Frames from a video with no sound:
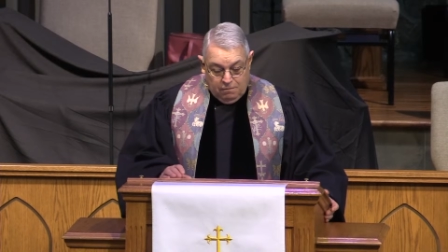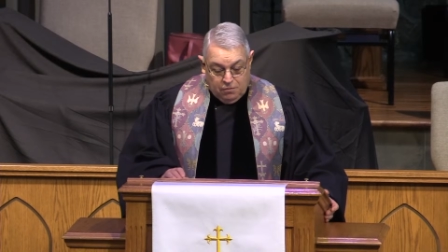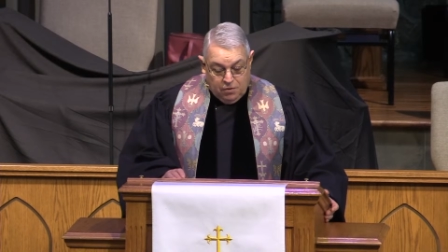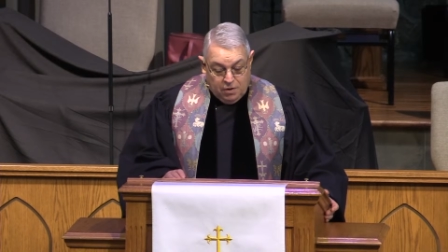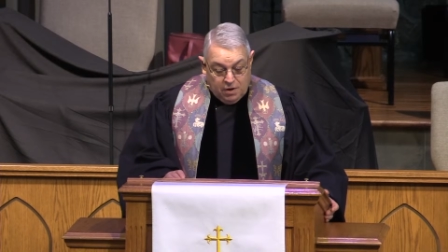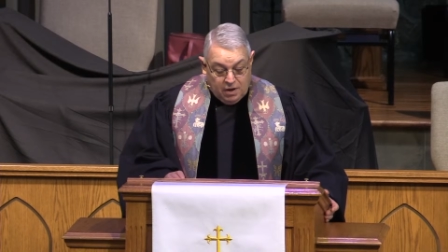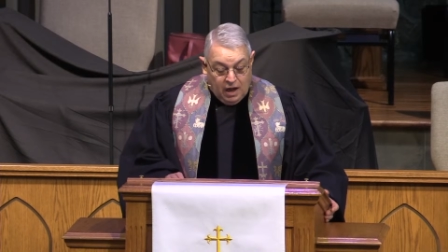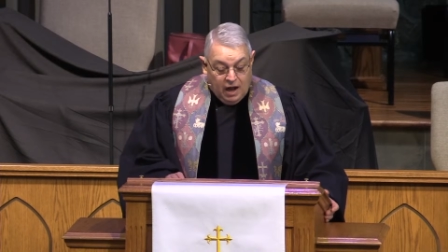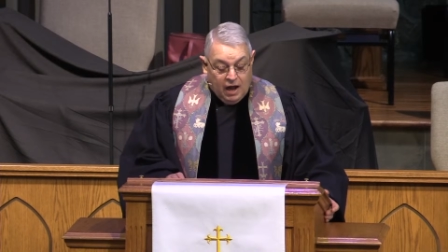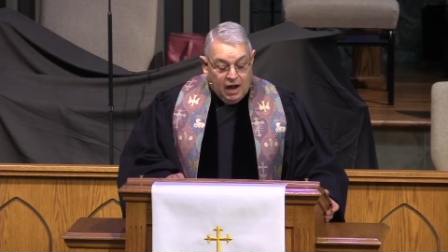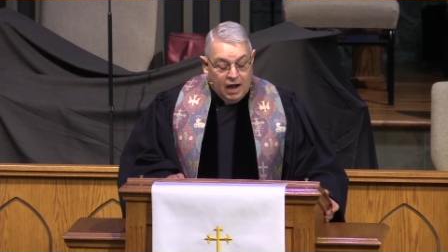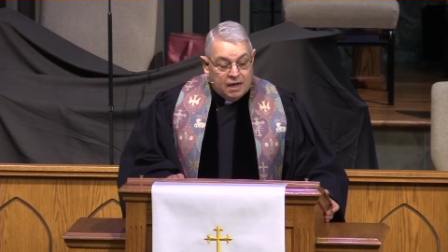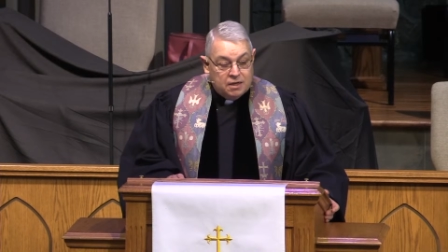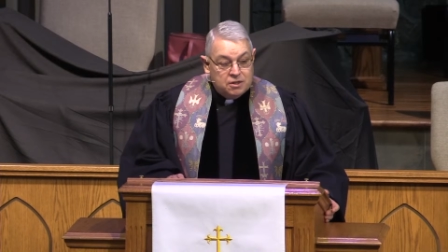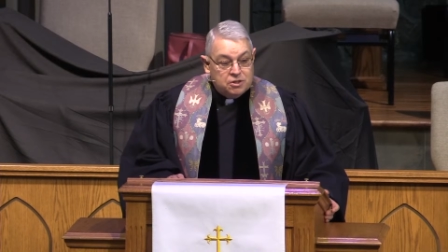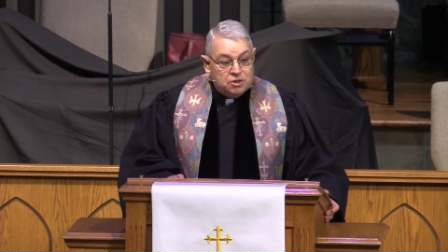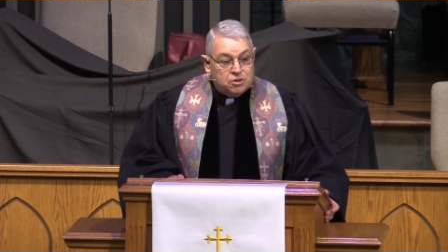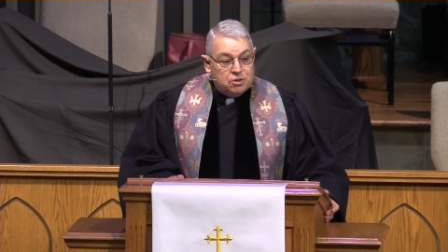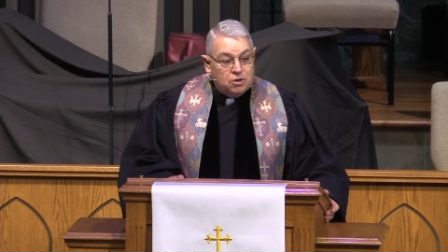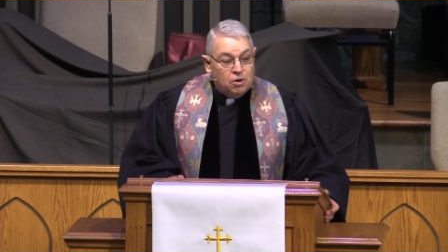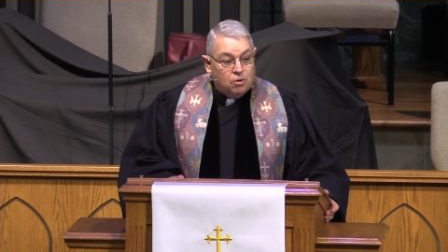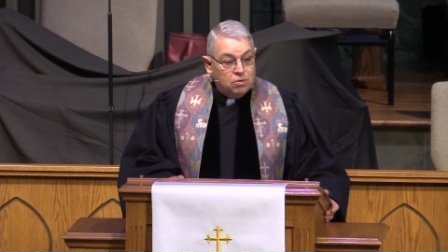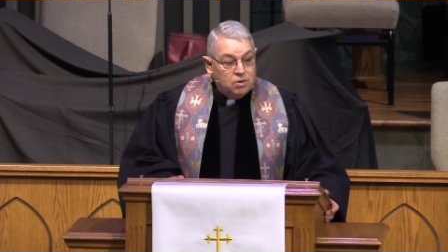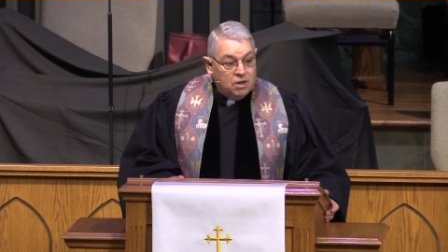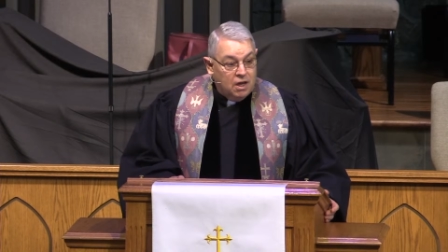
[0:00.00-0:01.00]
for God
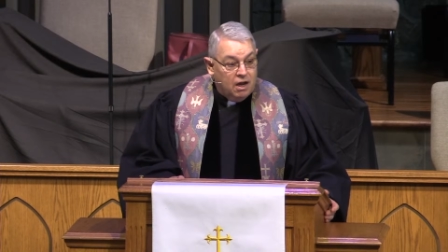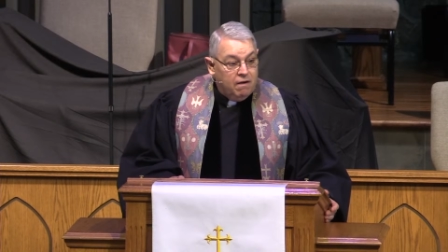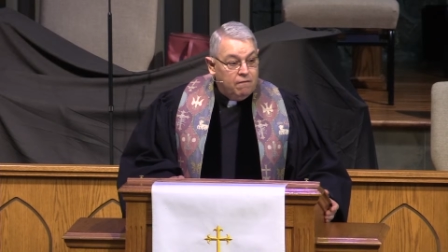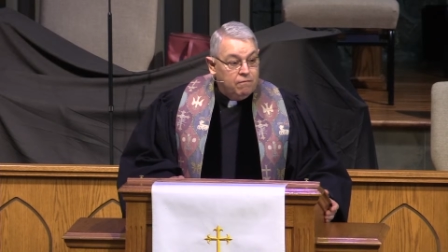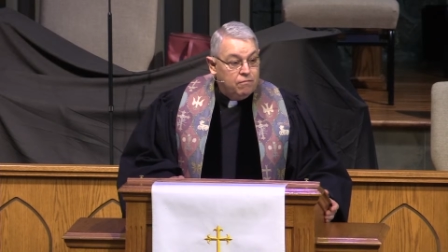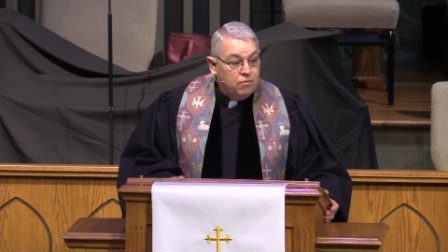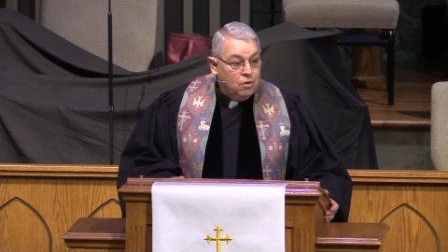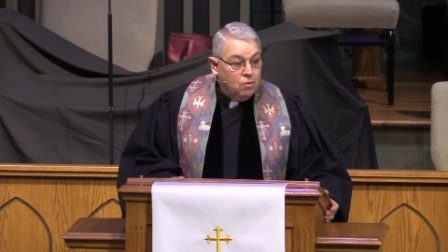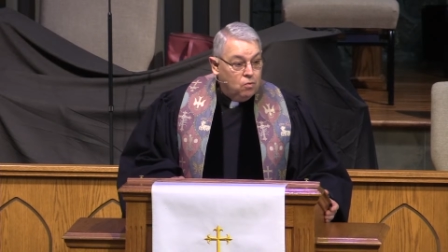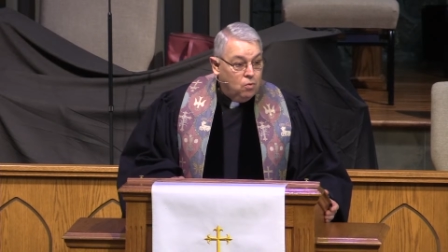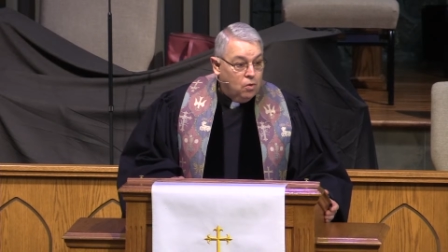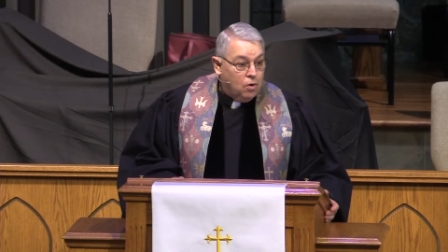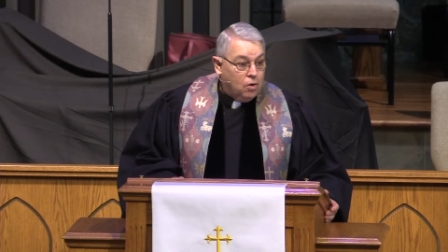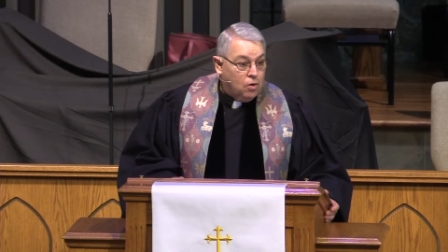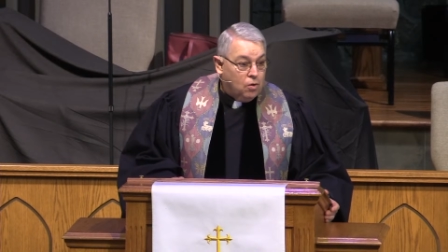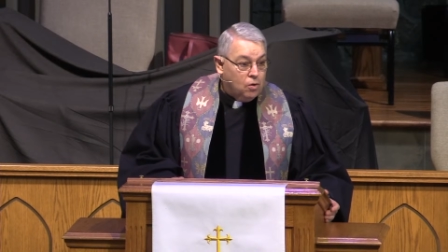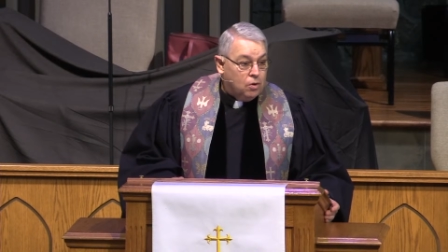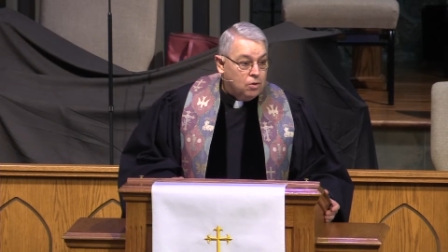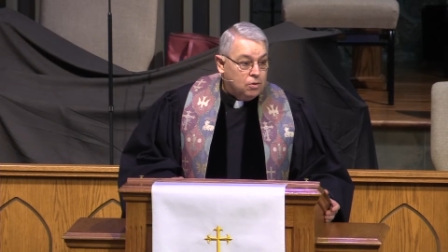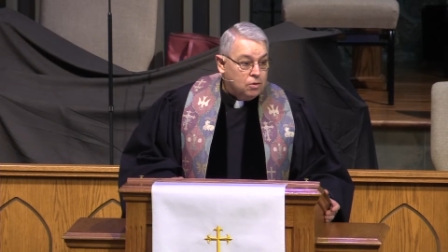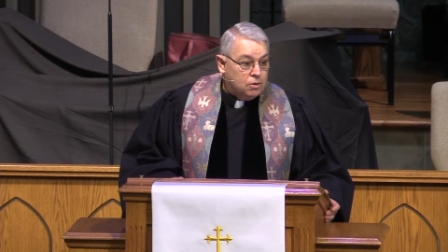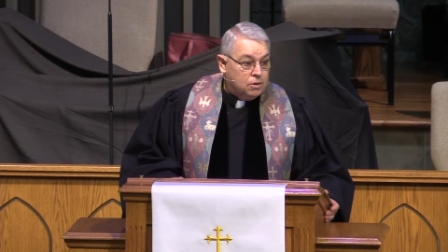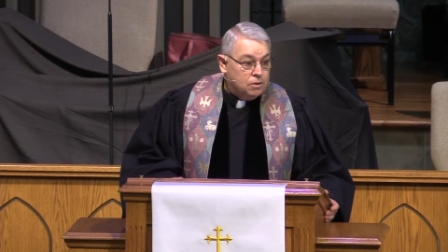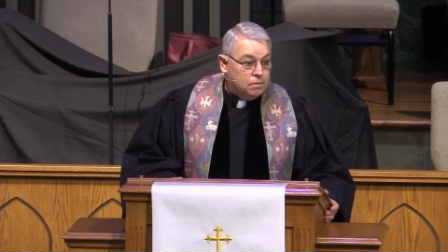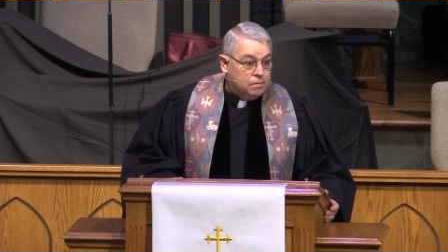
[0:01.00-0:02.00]
so loved the
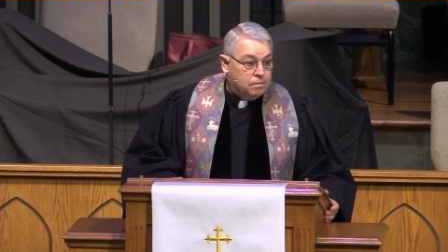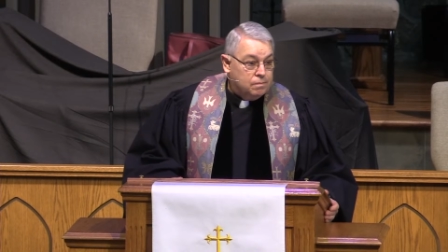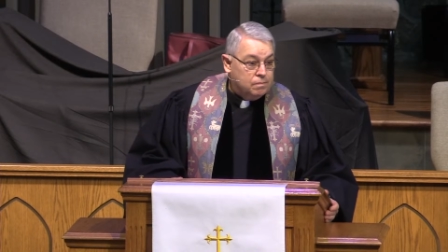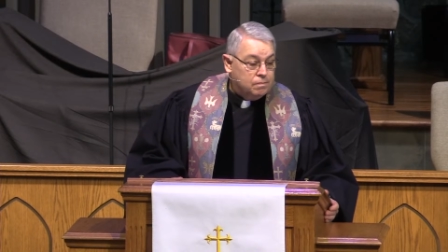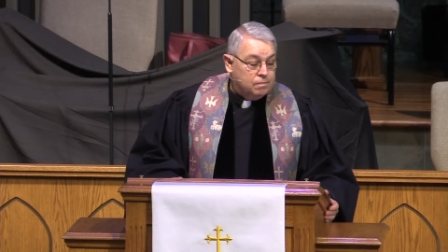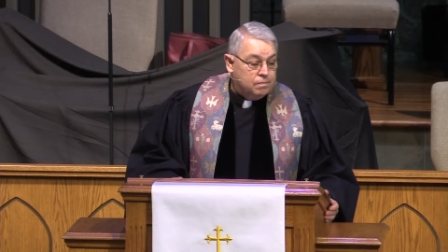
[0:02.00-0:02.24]
world